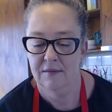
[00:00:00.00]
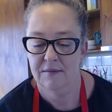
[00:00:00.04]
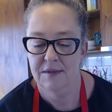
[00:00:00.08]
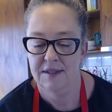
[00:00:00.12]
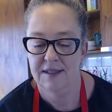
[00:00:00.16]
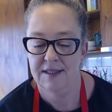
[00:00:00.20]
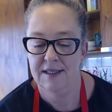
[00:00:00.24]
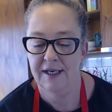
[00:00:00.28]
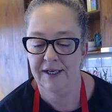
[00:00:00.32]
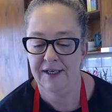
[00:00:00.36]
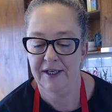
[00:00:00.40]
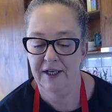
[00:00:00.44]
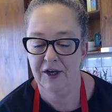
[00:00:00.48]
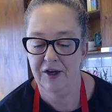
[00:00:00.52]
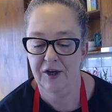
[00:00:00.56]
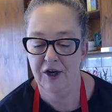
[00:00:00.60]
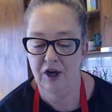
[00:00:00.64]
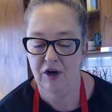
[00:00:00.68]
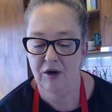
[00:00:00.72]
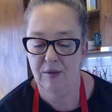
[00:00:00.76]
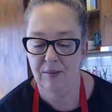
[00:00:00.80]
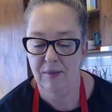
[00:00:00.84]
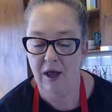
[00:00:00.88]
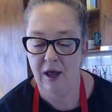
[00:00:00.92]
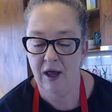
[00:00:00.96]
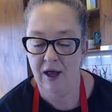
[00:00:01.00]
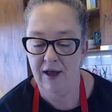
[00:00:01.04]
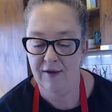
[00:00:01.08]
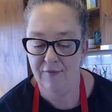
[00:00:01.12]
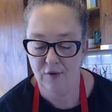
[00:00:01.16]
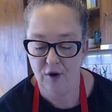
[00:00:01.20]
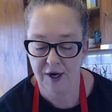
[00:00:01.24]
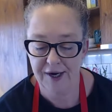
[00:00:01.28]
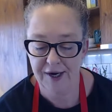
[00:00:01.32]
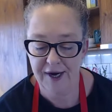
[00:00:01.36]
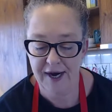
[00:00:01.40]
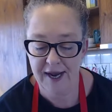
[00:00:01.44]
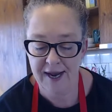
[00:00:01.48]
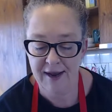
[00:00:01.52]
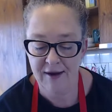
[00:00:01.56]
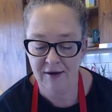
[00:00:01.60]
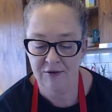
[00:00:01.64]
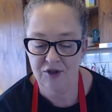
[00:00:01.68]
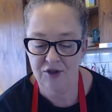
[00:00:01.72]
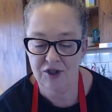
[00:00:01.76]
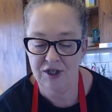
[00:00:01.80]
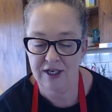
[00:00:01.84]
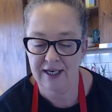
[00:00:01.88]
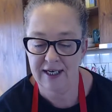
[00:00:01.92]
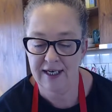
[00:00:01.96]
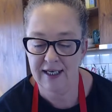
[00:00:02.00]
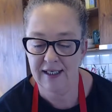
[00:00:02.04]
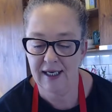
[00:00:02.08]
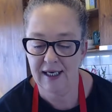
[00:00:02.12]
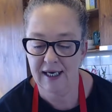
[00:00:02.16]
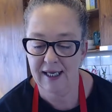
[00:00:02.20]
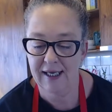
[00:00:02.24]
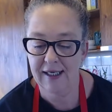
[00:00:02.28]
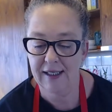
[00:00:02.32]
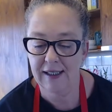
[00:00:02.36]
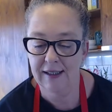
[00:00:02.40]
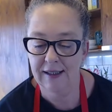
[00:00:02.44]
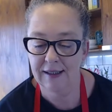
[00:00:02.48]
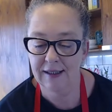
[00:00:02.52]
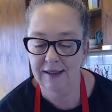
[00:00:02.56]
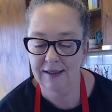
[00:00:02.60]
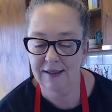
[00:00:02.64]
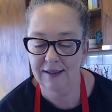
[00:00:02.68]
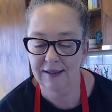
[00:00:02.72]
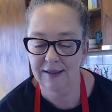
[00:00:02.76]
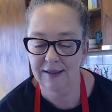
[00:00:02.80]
Just letting her know I'm live right now. I'll check in later.